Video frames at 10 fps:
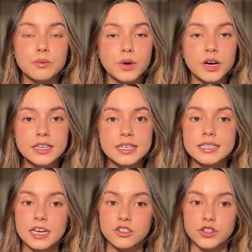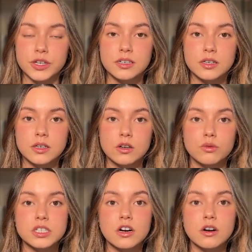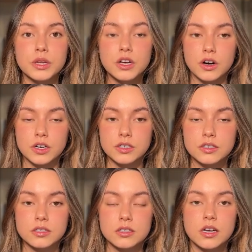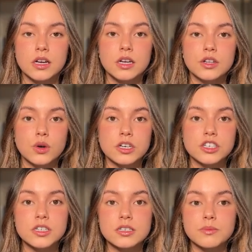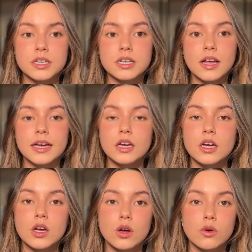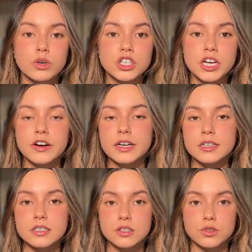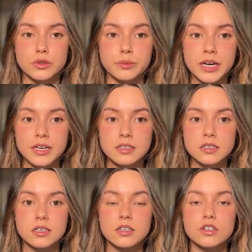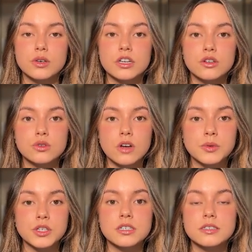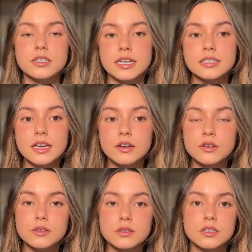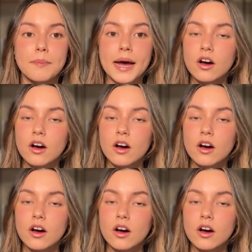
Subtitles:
1 is entry. We start with cards. The question is something like, which area suits you best? You can use options like sales, back